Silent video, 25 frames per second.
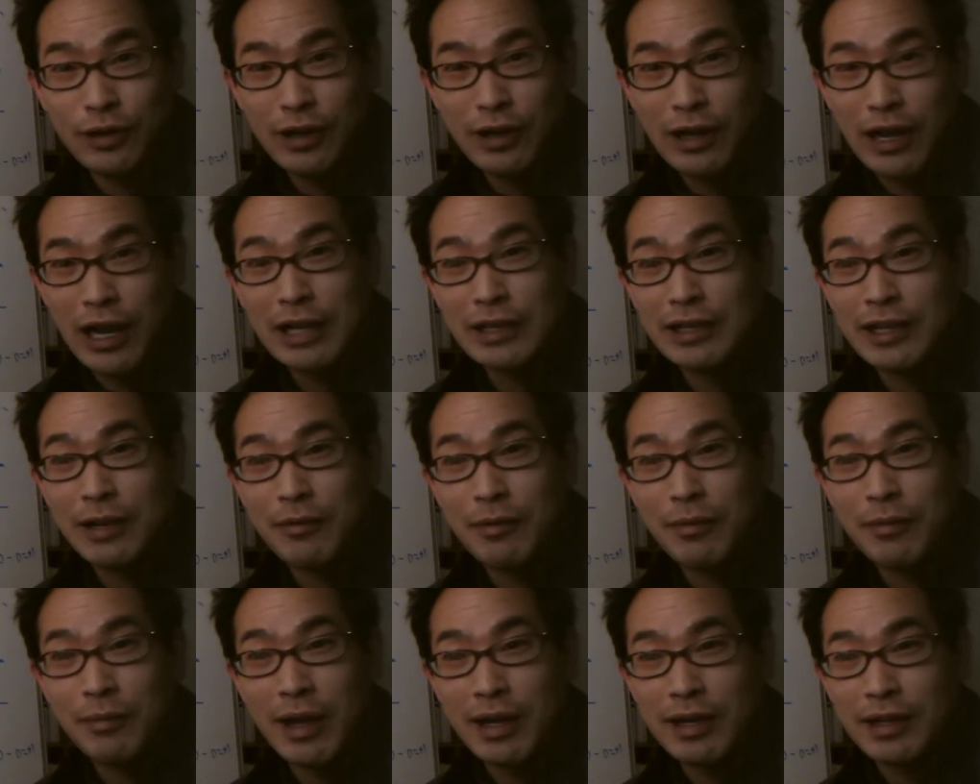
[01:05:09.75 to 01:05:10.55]
I
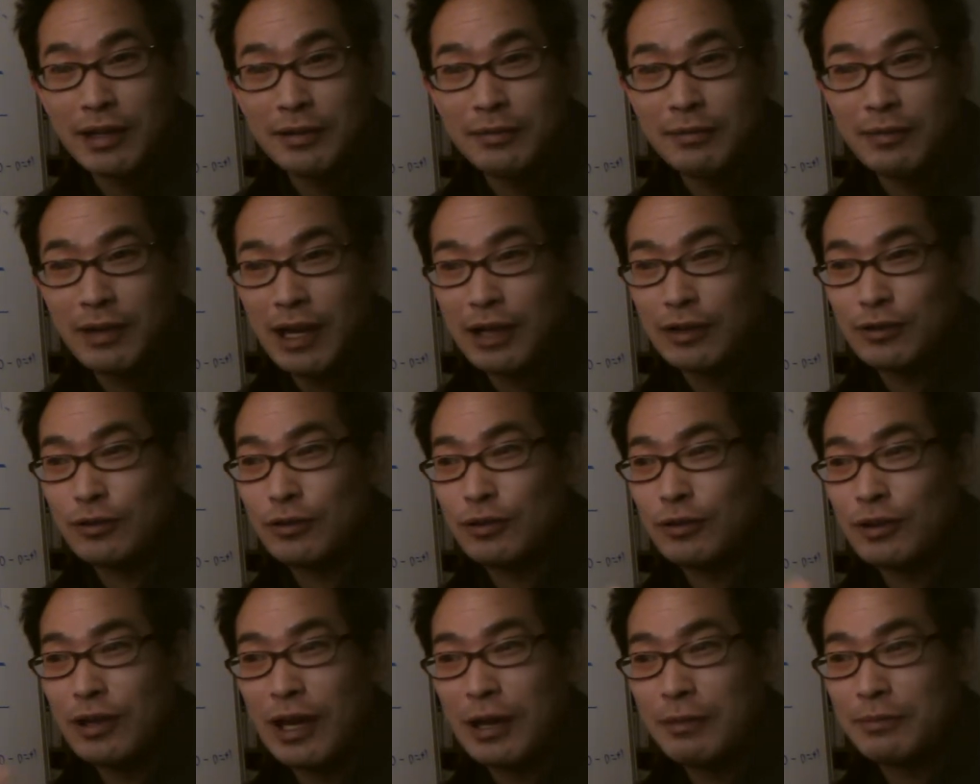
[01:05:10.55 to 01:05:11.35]
never met him. I
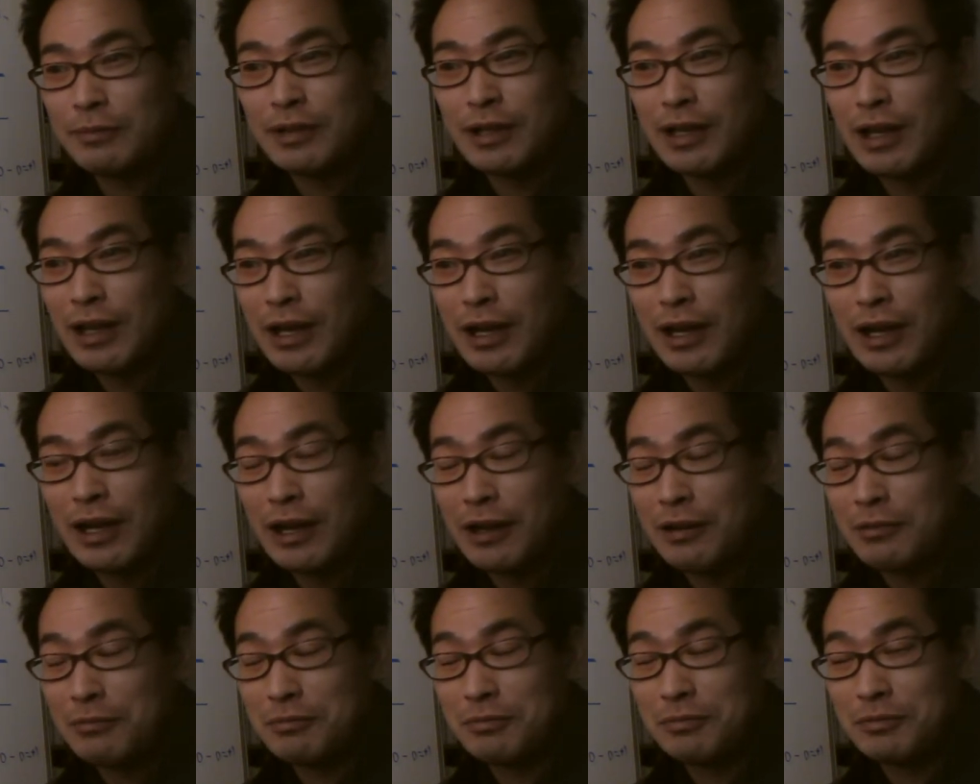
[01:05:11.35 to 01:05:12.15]
don't.
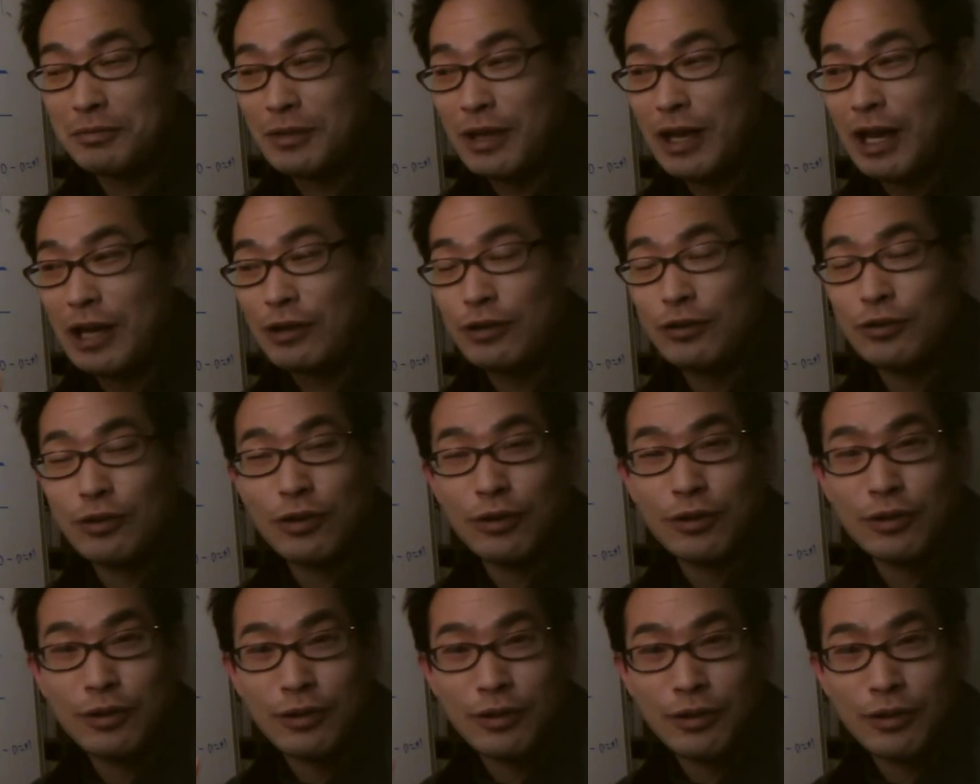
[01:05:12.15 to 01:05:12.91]
I don't know.